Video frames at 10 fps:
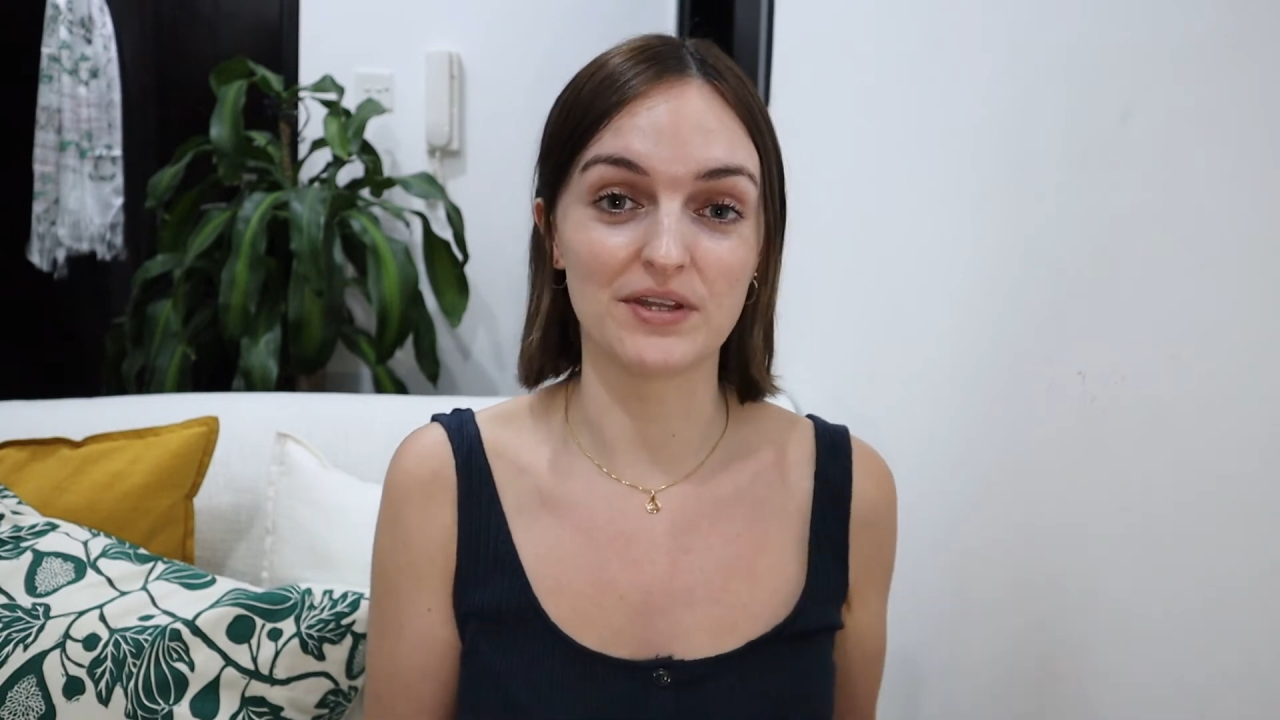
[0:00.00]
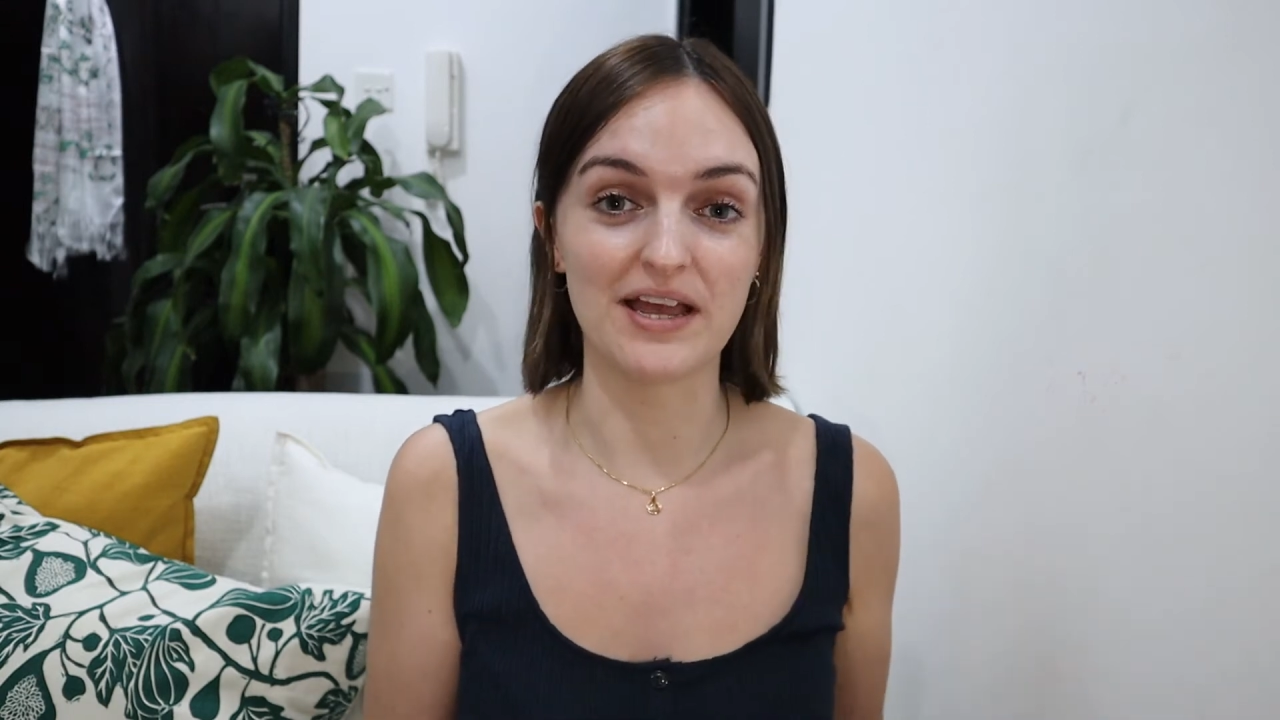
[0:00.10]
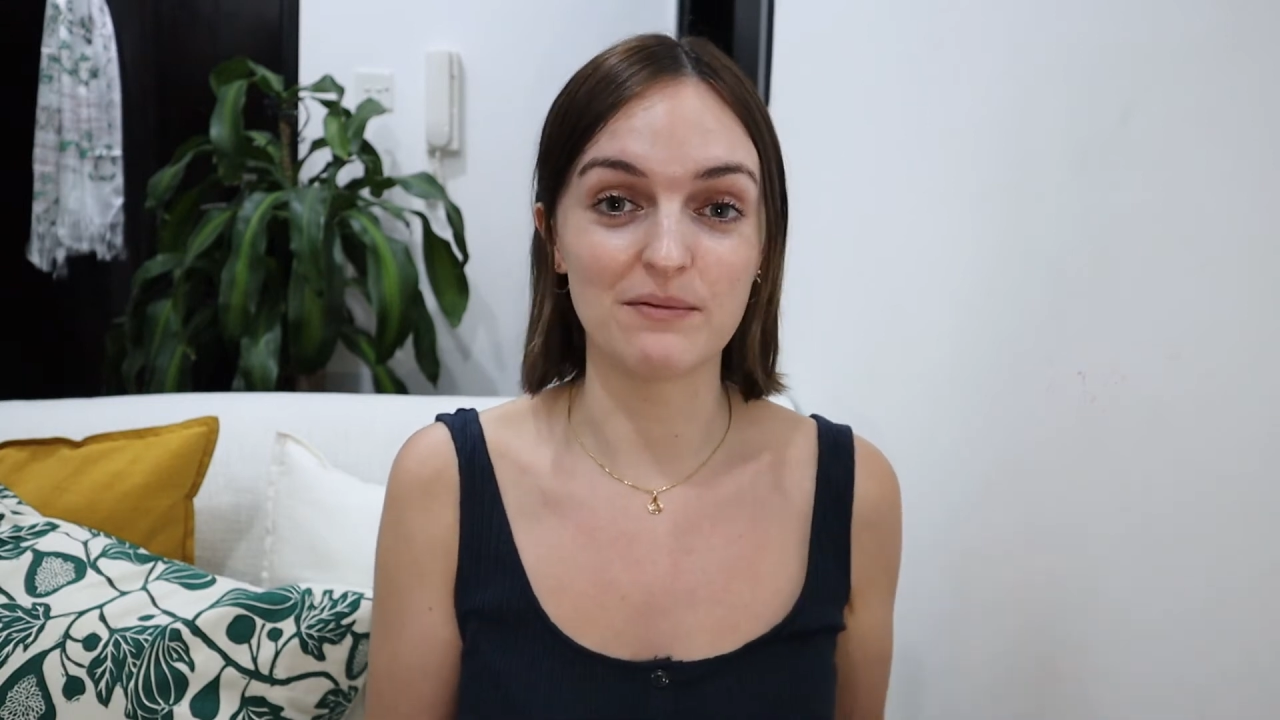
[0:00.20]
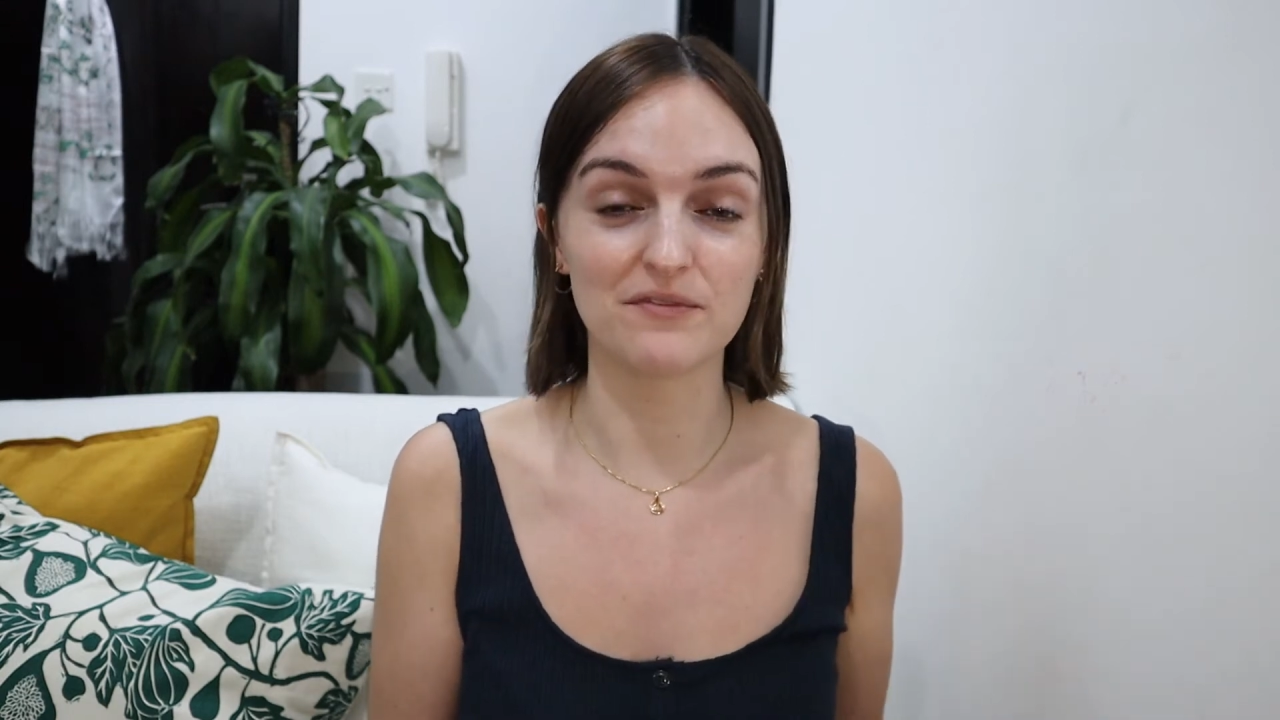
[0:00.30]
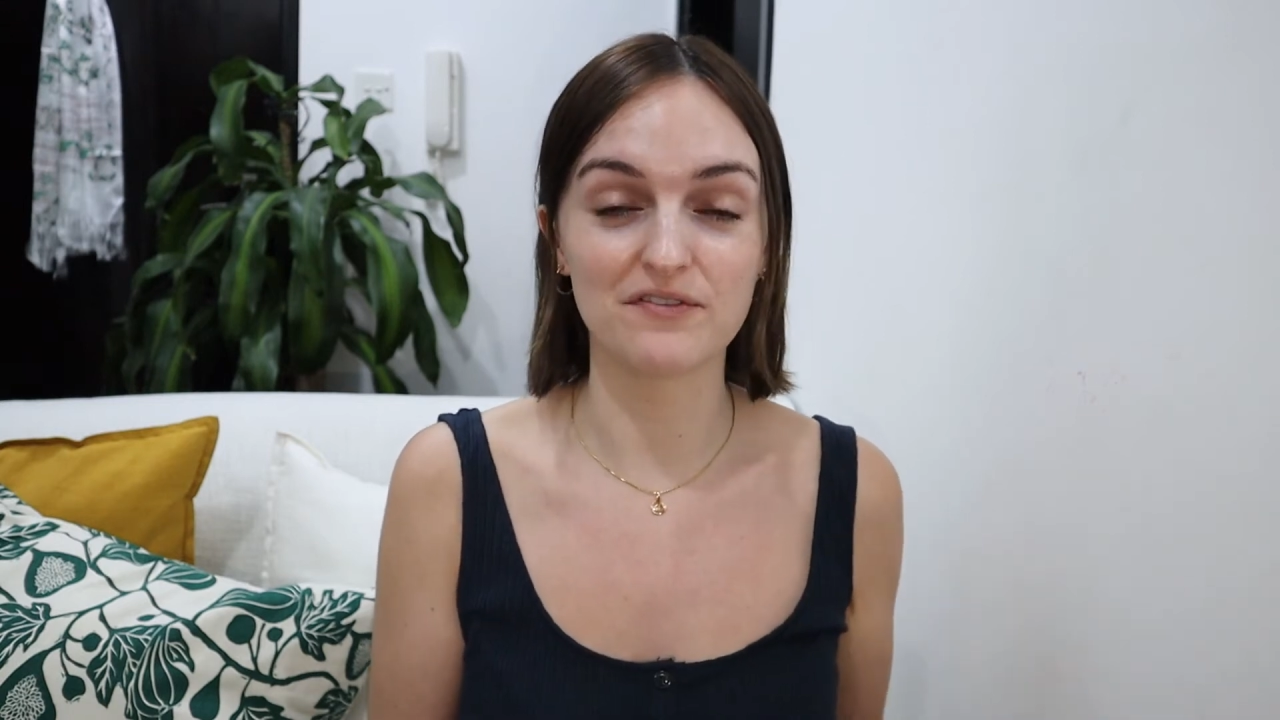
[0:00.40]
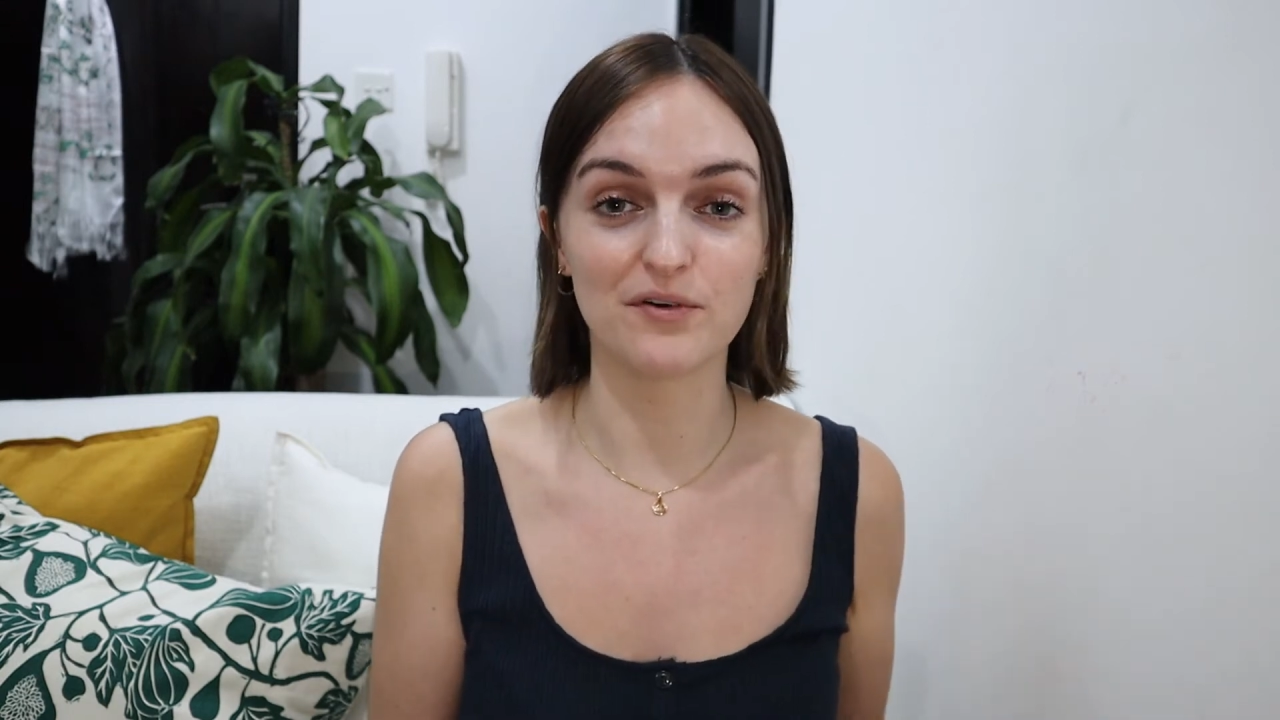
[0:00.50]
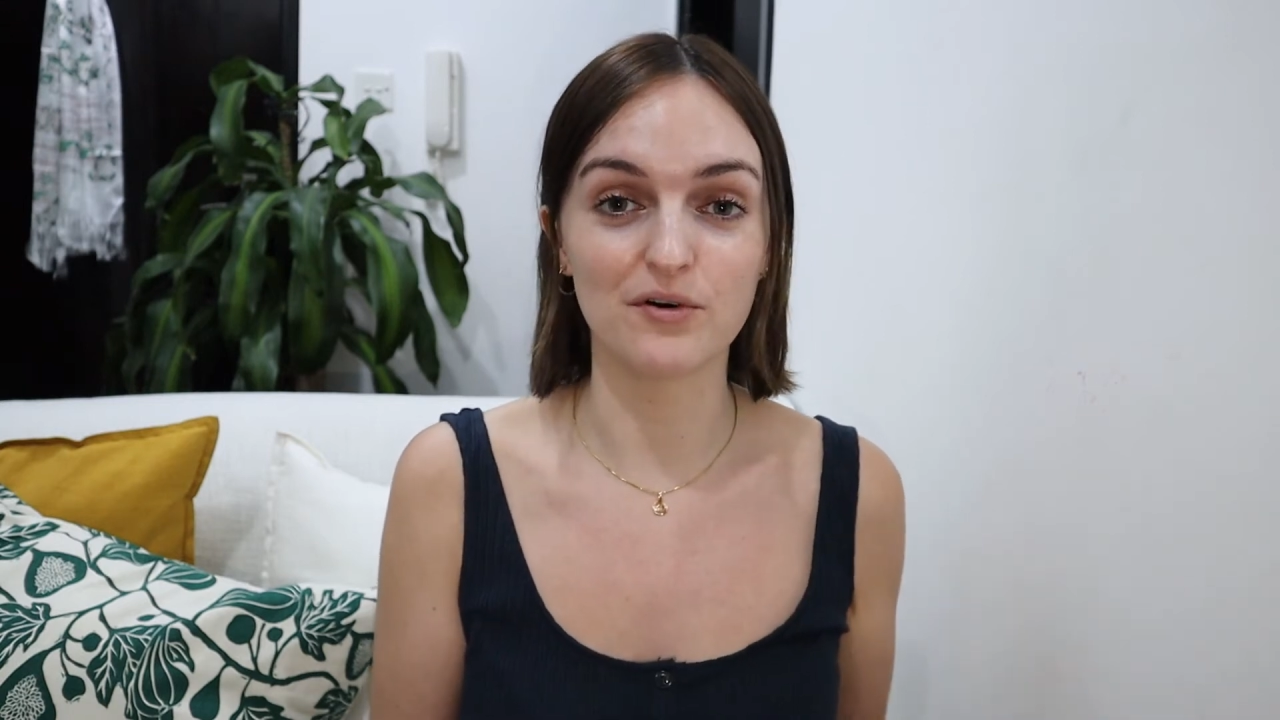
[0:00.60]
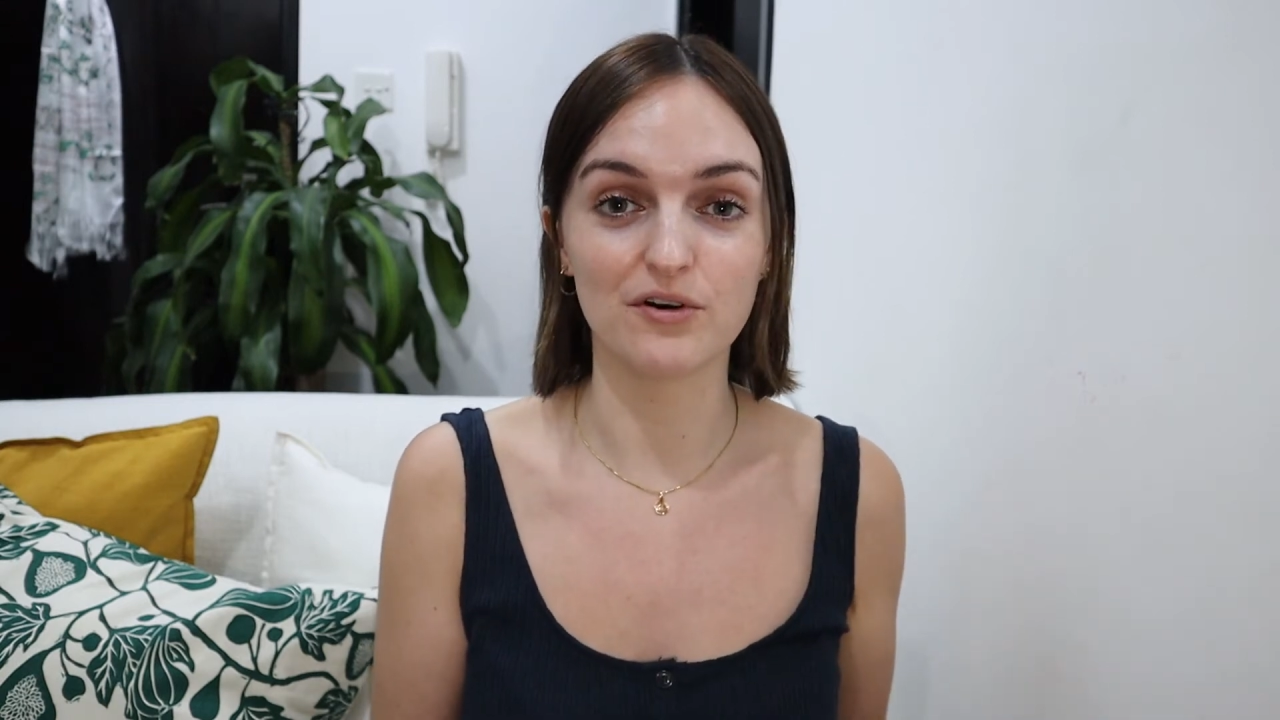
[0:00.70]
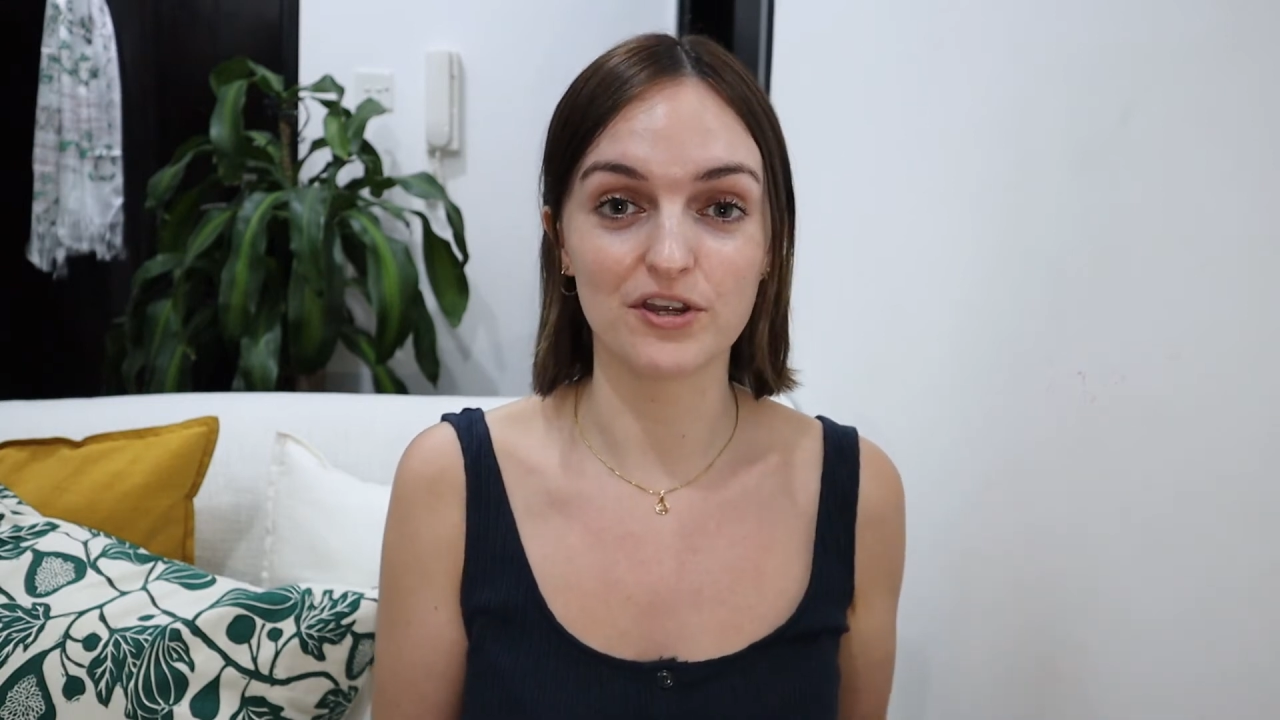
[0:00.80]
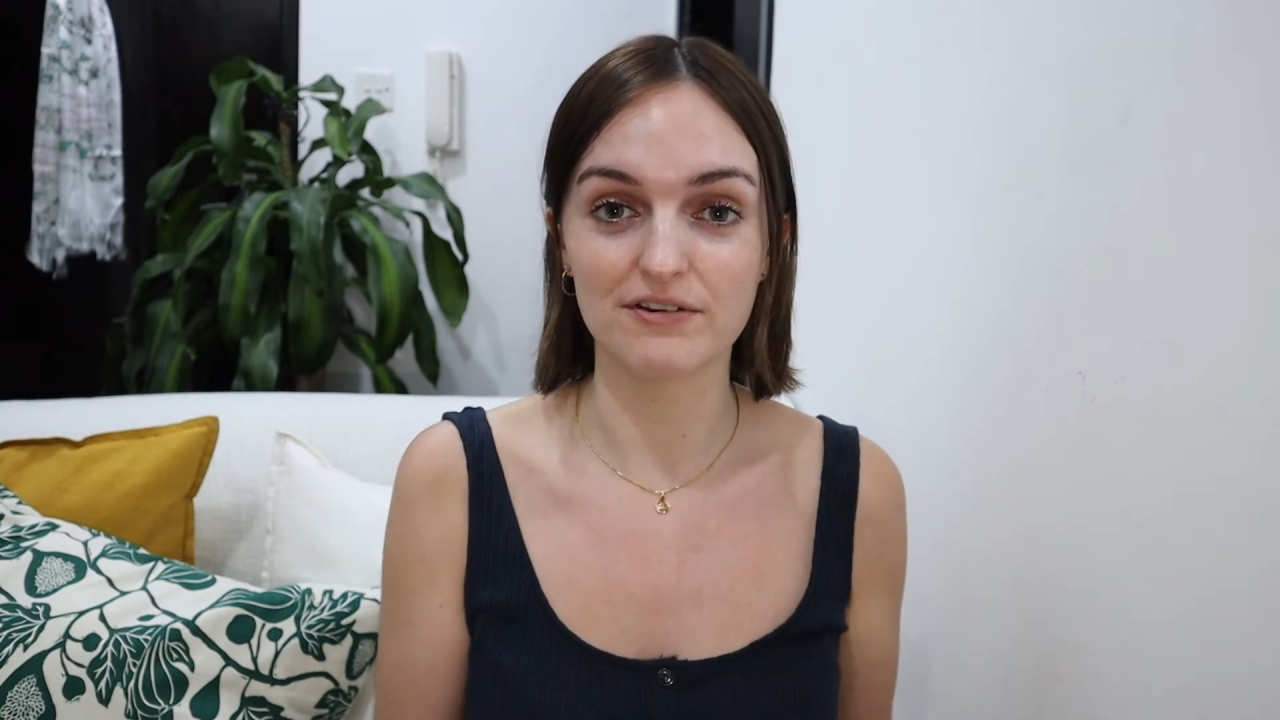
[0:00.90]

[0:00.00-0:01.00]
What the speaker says: them for